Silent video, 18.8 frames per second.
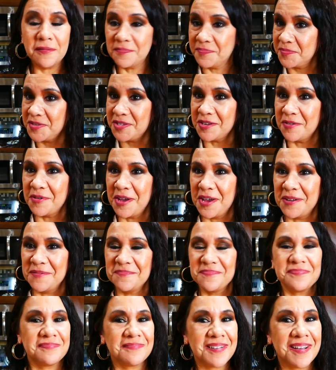So
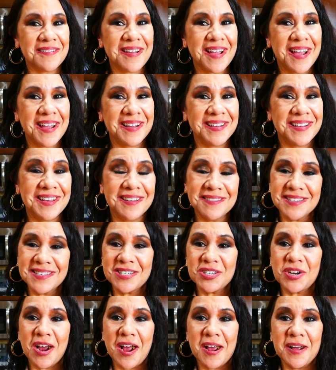good. Okay, give this a
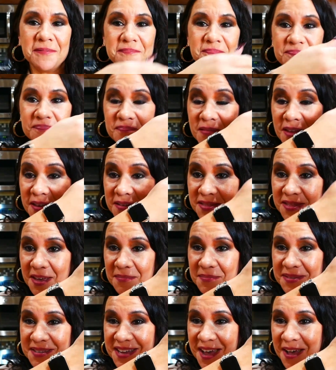try.
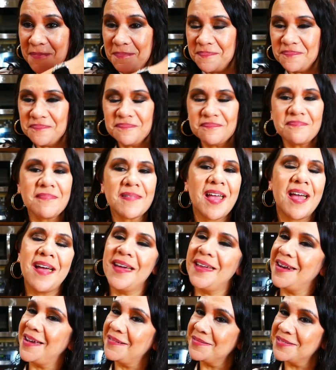Thumbs up.
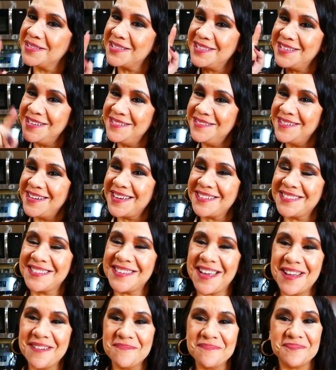And I will see you next
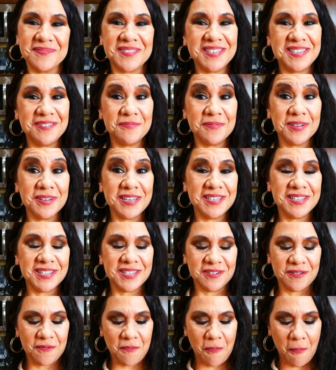time. See you really
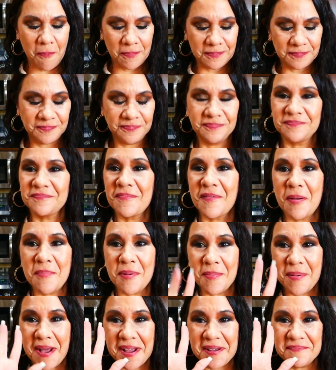soon.
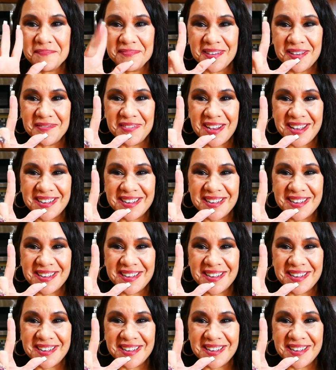Bye-bye. Love you